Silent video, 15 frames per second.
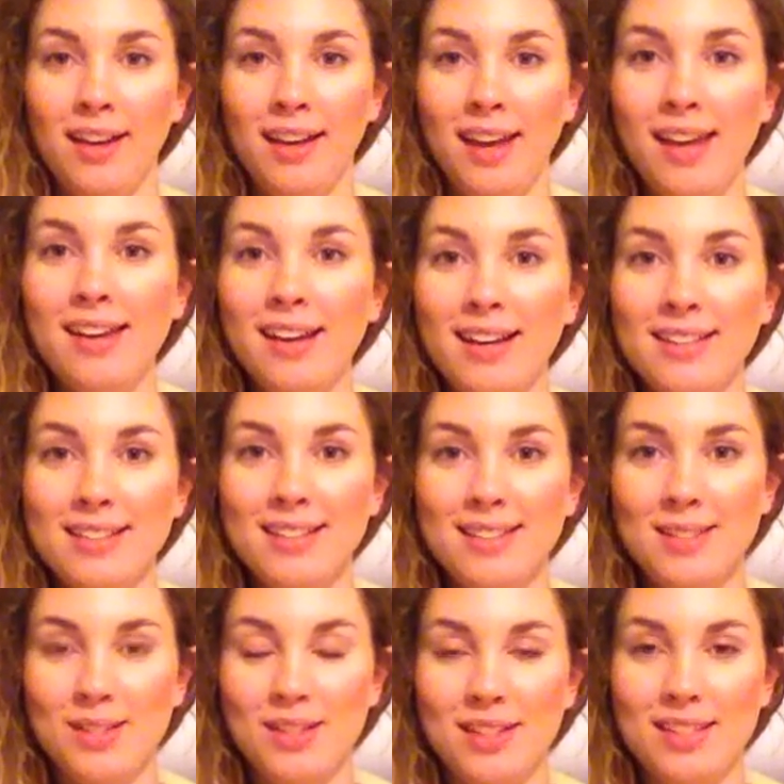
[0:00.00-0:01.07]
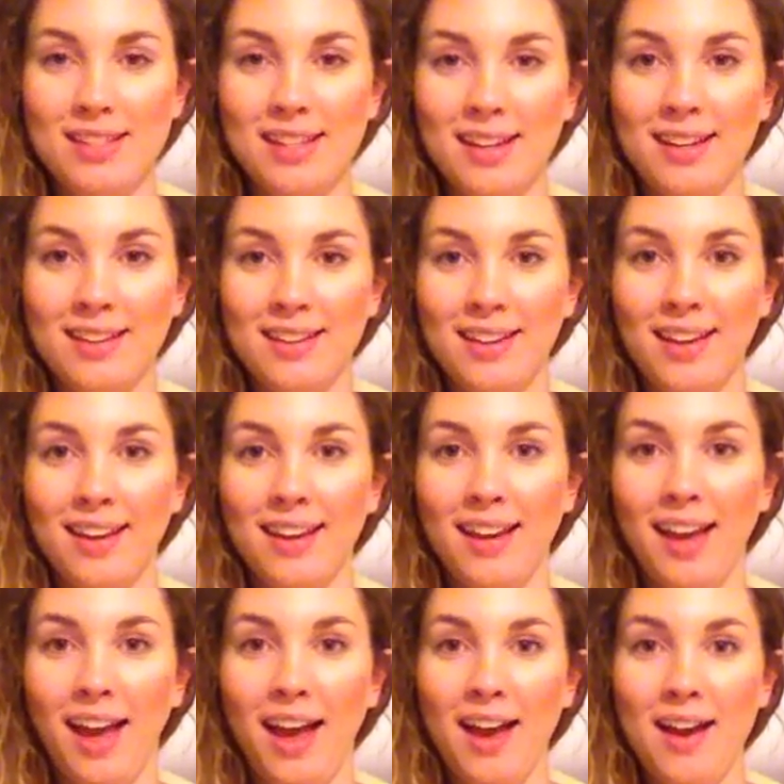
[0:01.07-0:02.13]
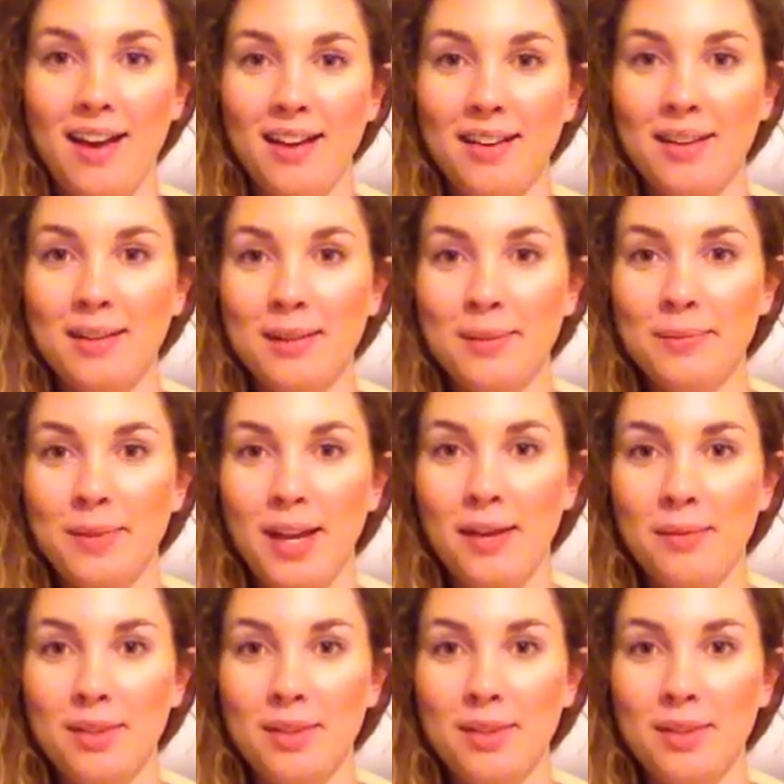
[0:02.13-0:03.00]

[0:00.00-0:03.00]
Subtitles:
Hey guys, it's Krista. I